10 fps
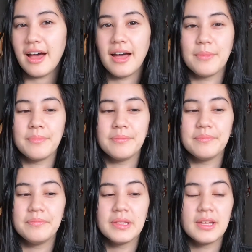
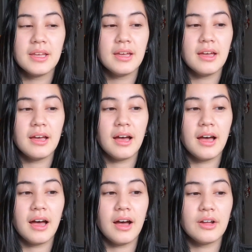I'm
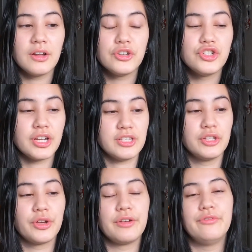
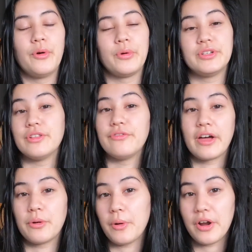just looking forward to the
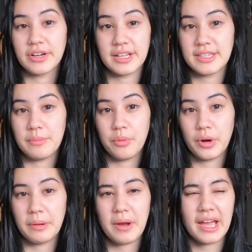final product at some
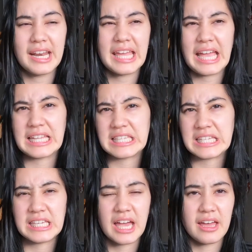point. I'm not getting
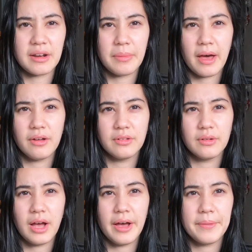antsy yet
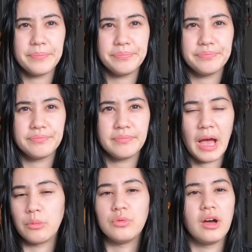about
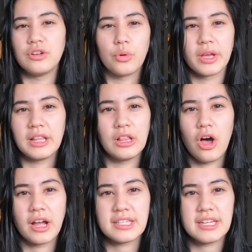how annoyingly
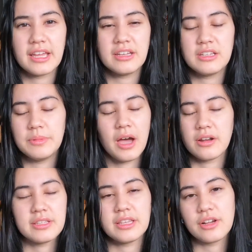long it's taken. To be
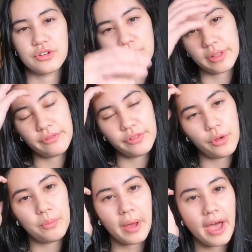honest, the year's really
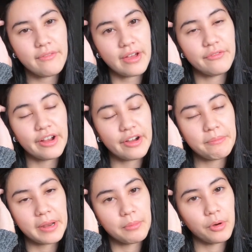flown by. I've had very
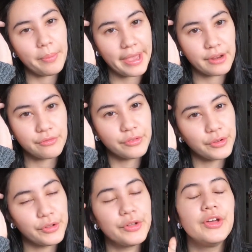minimal
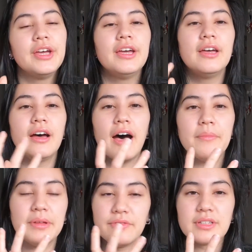painful
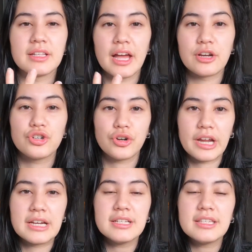Invisalign
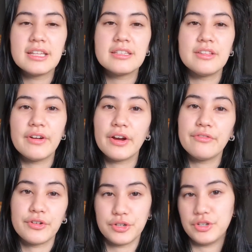trays since the very
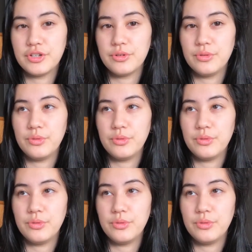first